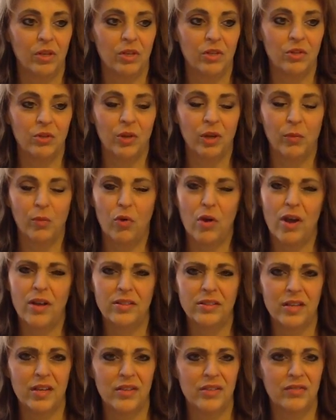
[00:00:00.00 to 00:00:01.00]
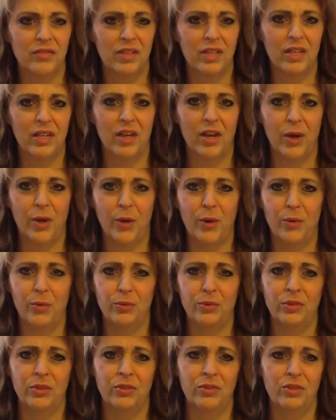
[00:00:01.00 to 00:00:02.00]
doing process
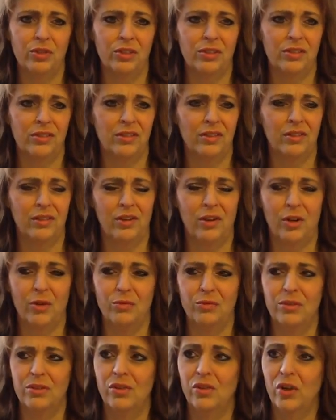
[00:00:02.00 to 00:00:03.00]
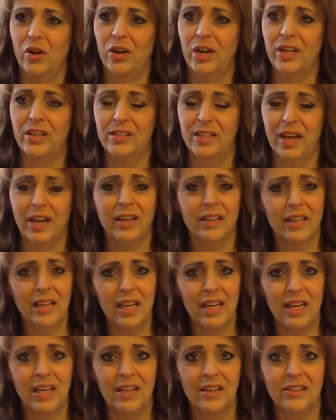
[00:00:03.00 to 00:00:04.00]
videos, and just learning
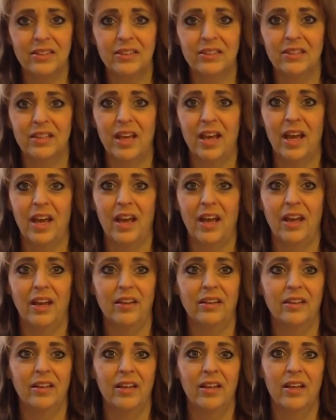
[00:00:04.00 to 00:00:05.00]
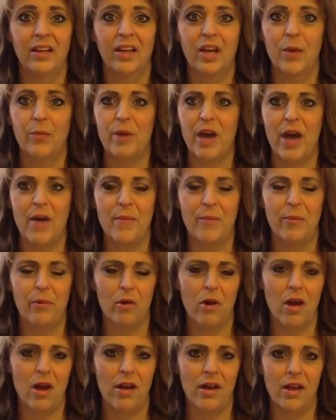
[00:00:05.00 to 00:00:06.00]
techniques and about
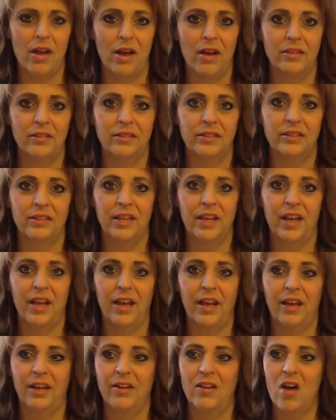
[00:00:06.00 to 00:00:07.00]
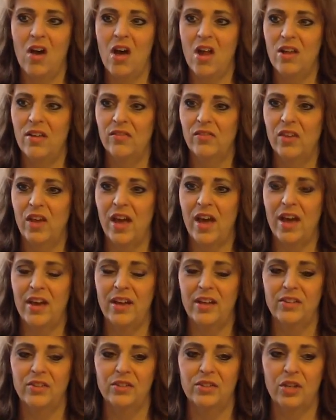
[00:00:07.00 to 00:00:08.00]
products and all of that.
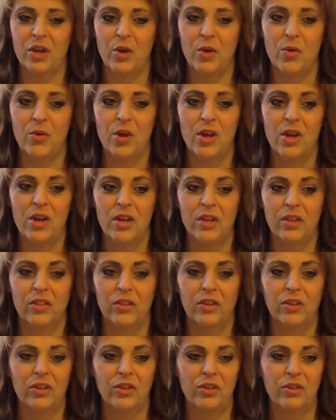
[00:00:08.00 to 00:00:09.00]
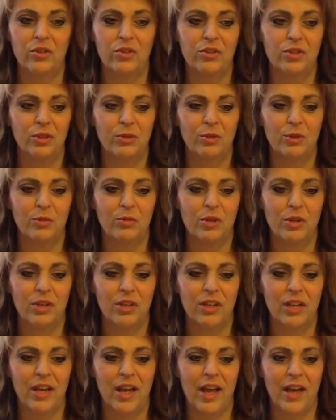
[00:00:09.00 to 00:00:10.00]
And so the YouTube
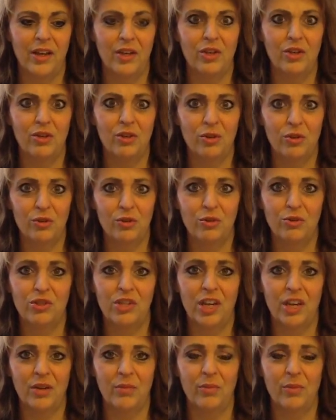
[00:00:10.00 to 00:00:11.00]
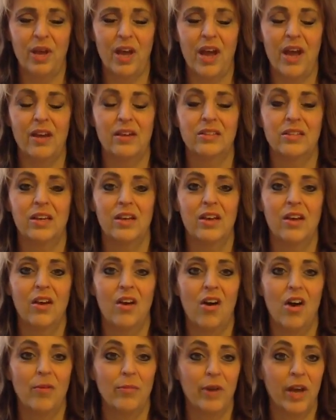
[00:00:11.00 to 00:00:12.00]
community had a huge impact
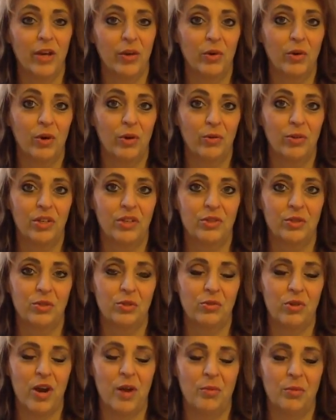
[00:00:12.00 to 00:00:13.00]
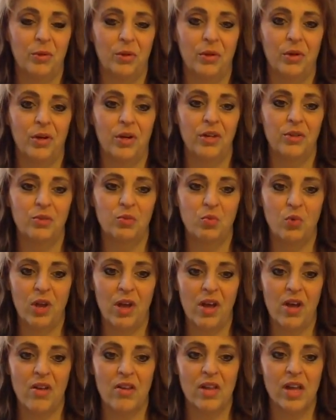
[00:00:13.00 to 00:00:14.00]
on my growth as a scrapbooker as
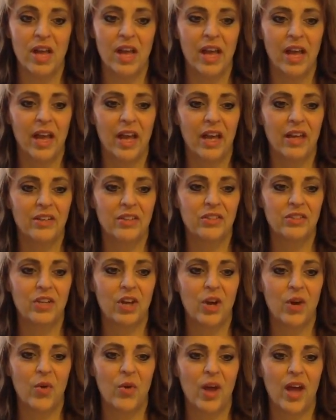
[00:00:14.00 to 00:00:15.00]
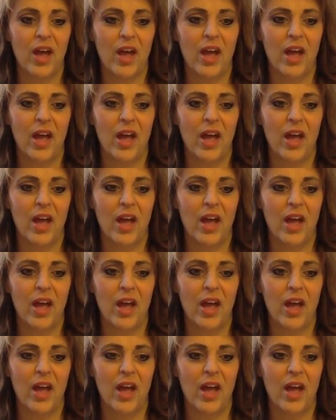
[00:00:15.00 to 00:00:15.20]
well. And so